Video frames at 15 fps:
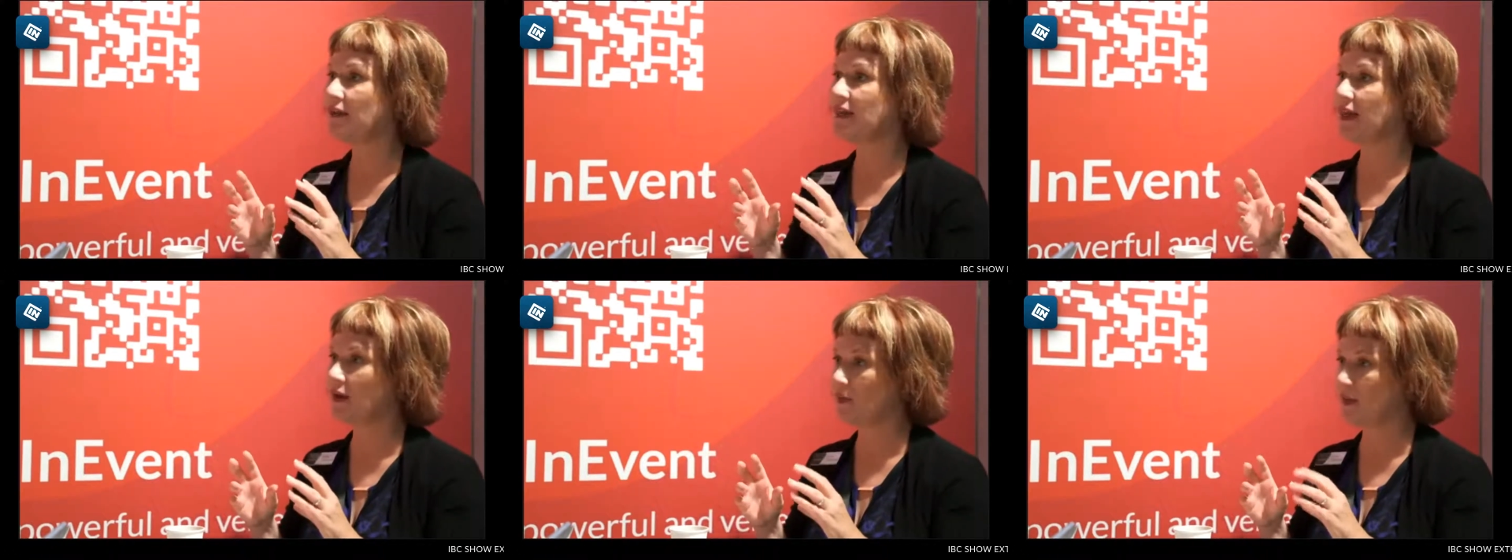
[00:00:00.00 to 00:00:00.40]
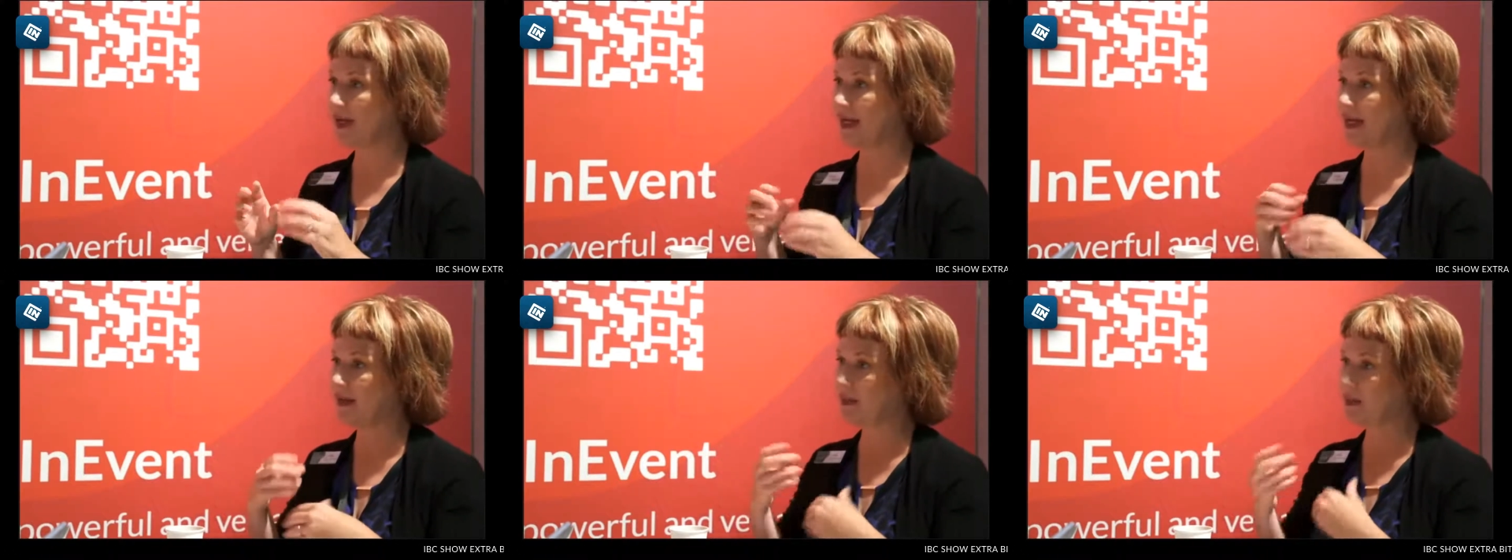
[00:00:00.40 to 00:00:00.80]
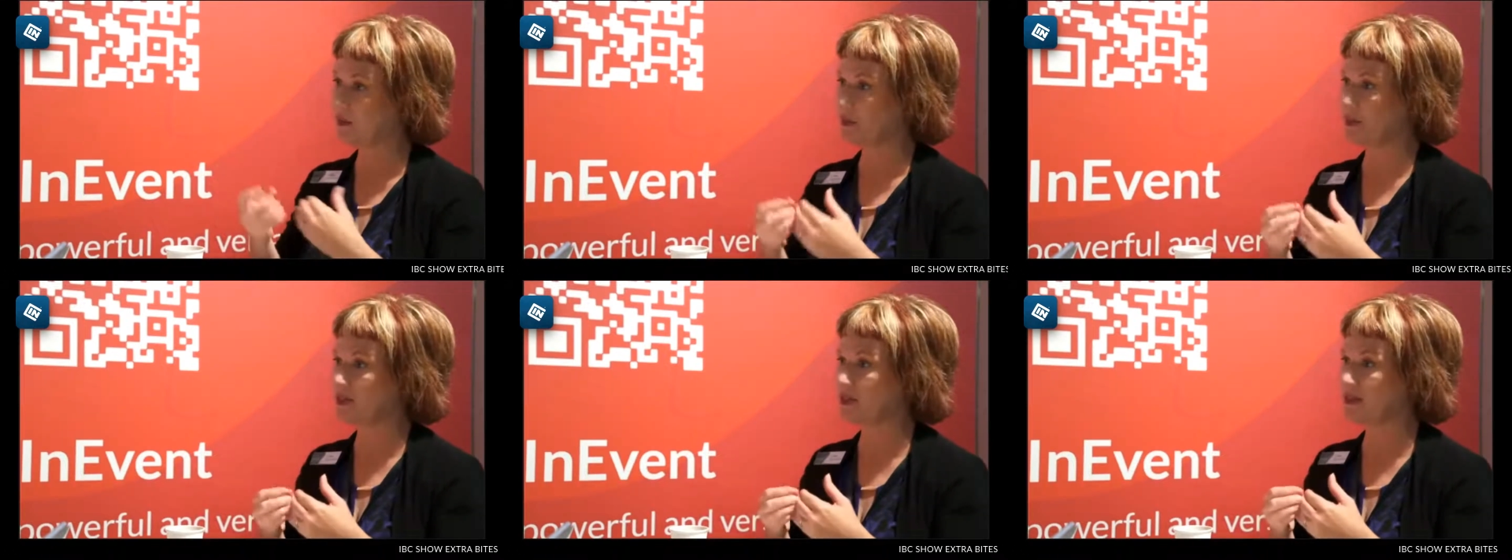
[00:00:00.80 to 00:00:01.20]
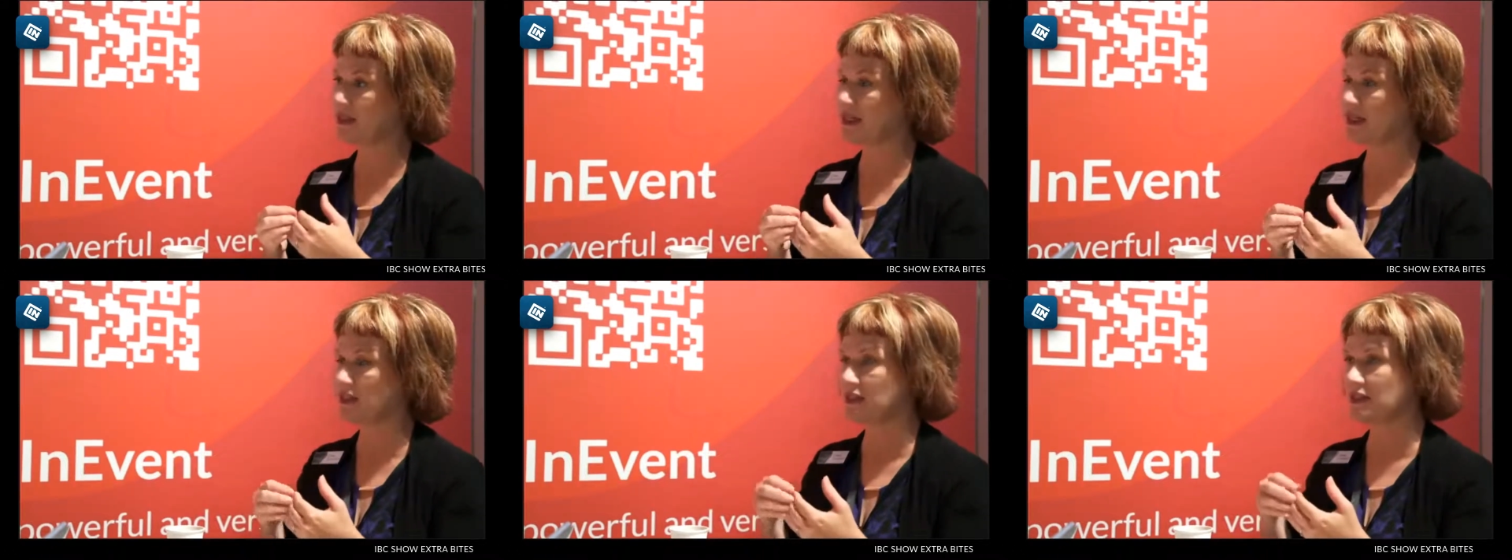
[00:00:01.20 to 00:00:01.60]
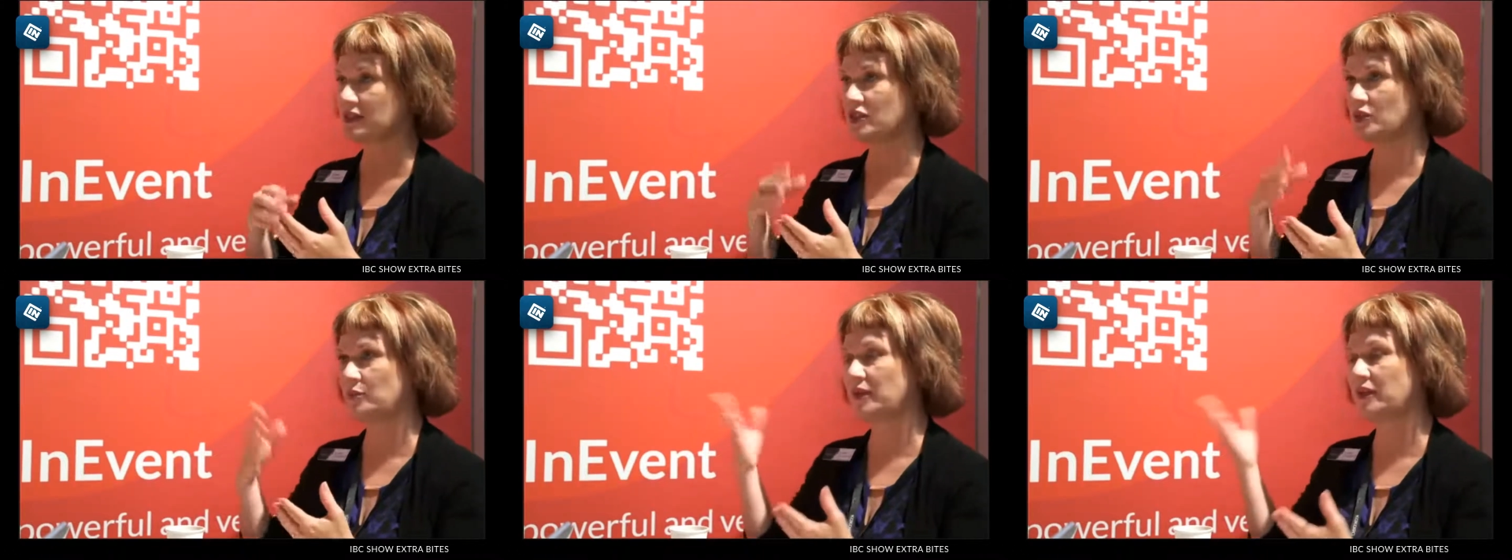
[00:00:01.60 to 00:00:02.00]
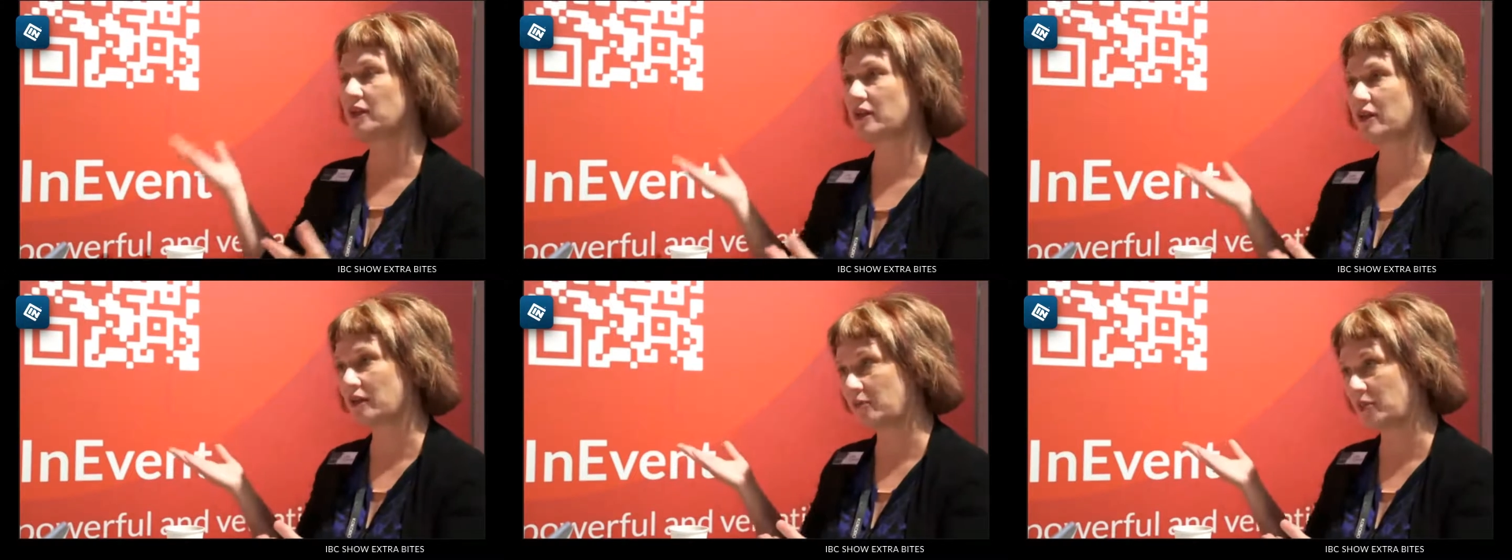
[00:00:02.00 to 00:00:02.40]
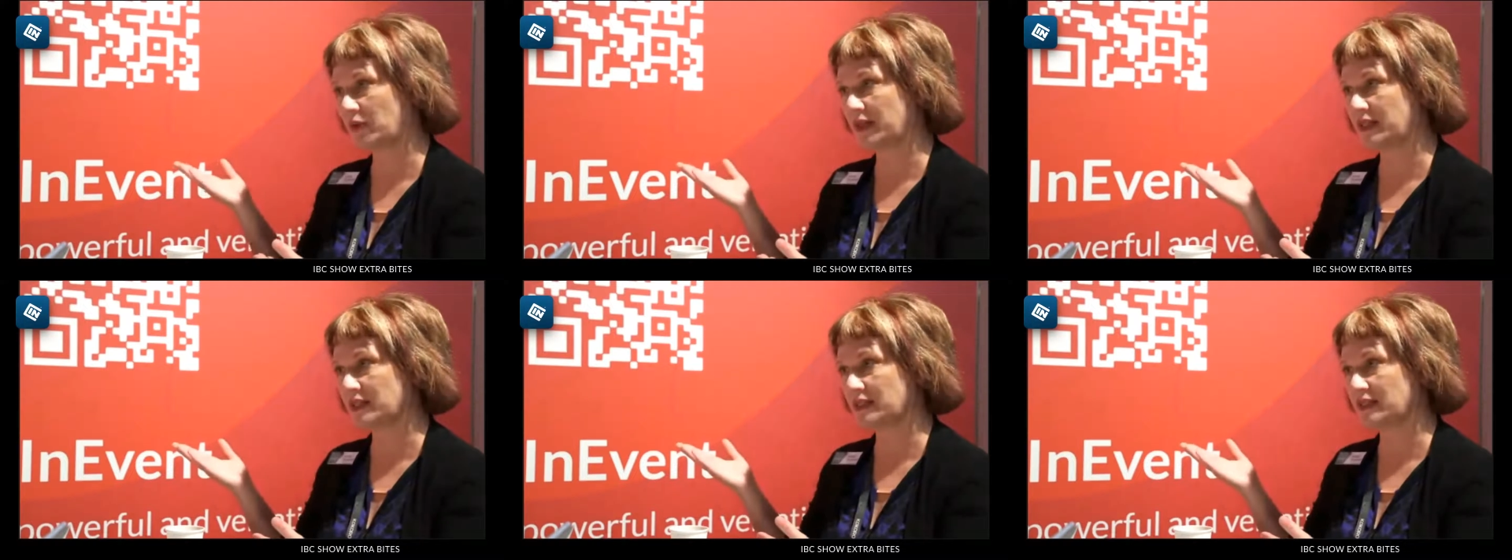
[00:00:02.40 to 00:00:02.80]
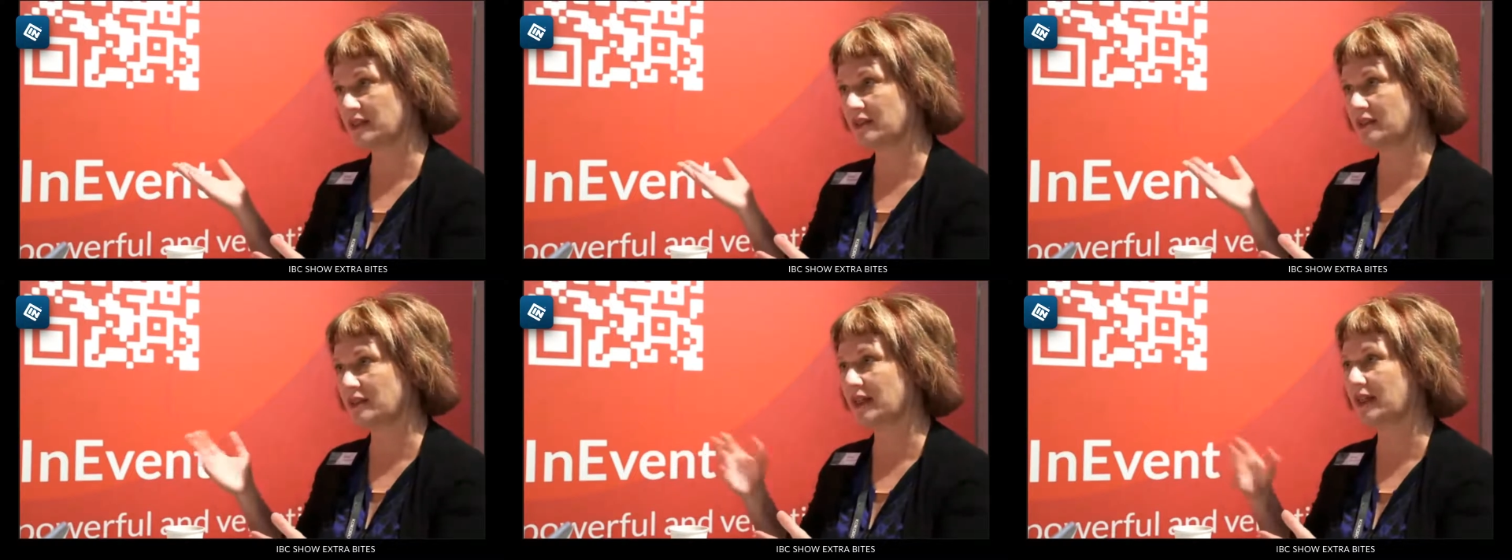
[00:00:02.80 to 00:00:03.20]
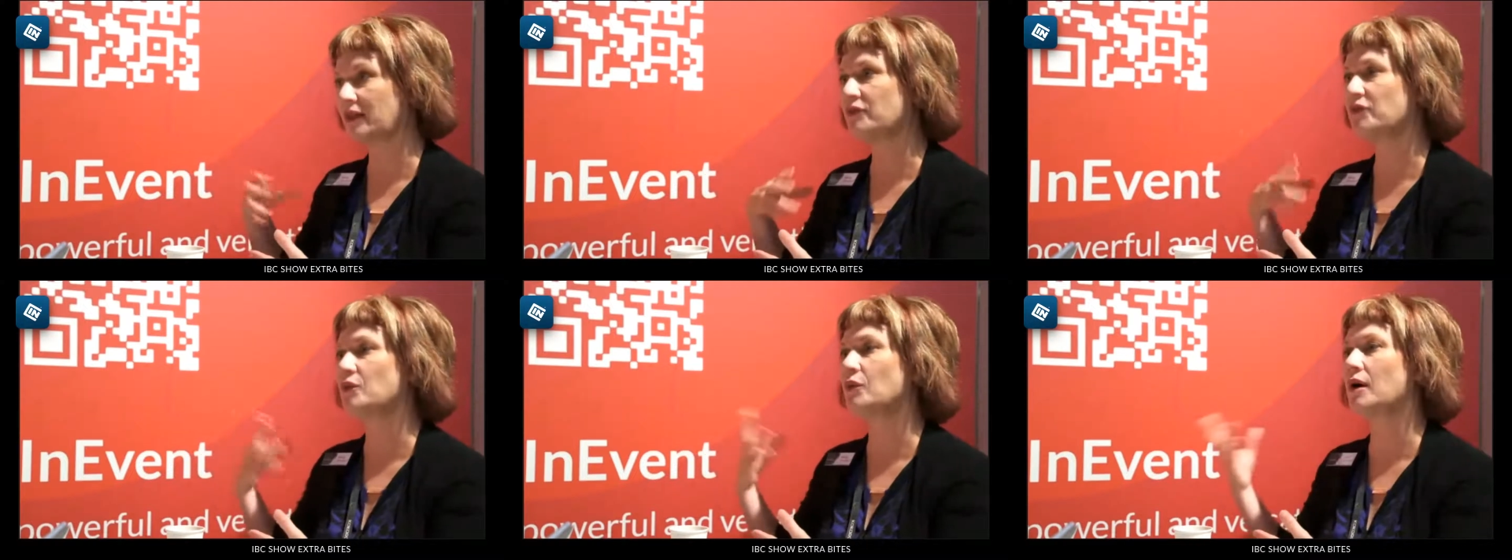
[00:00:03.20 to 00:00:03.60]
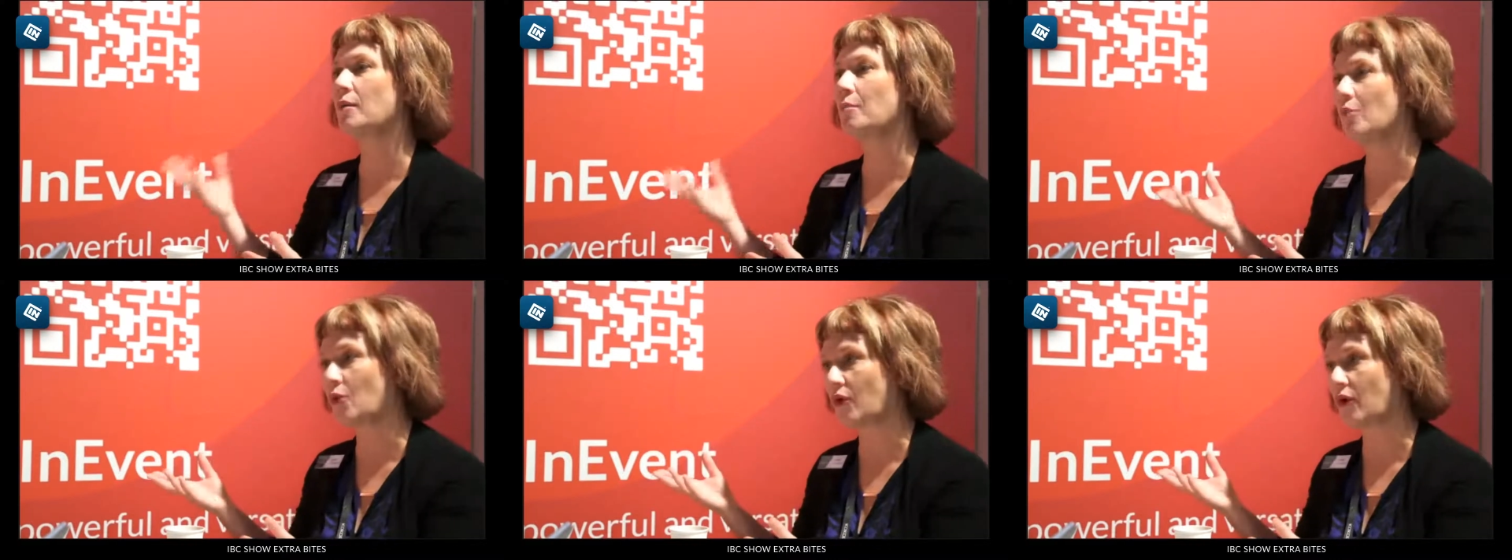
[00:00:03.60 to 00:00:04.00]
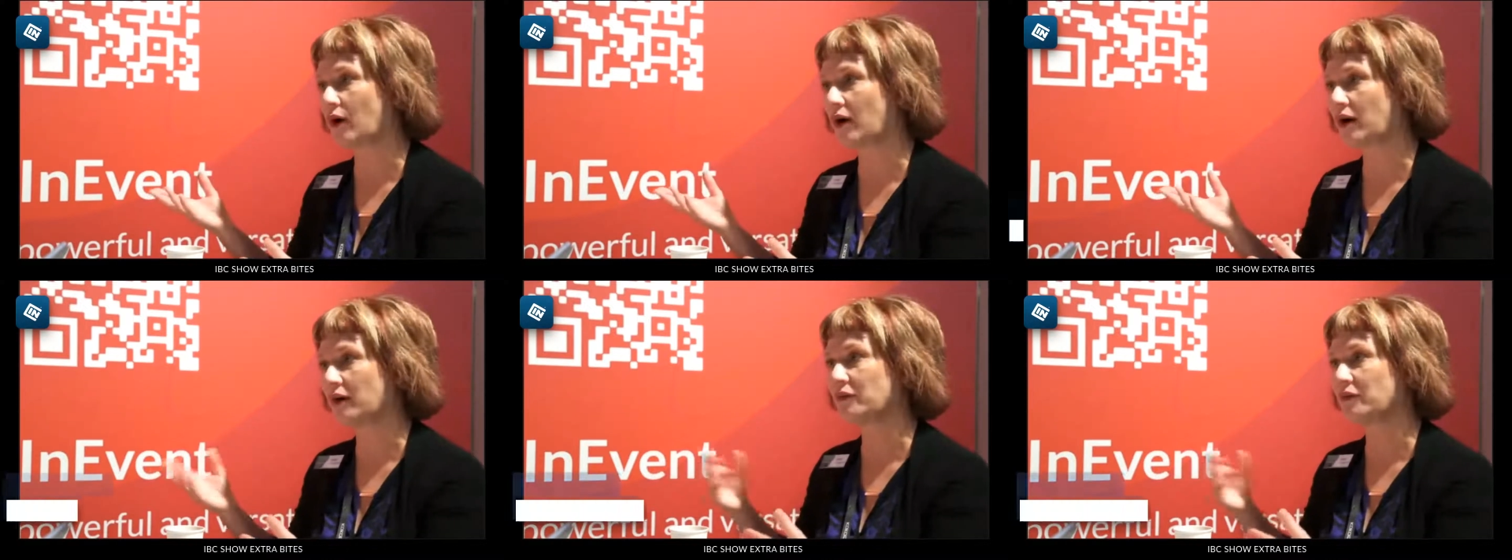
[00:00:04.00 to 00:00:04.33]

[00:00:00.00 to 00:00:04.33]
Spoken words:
That way at the presentation, the speaker can point to this and say, if you want more,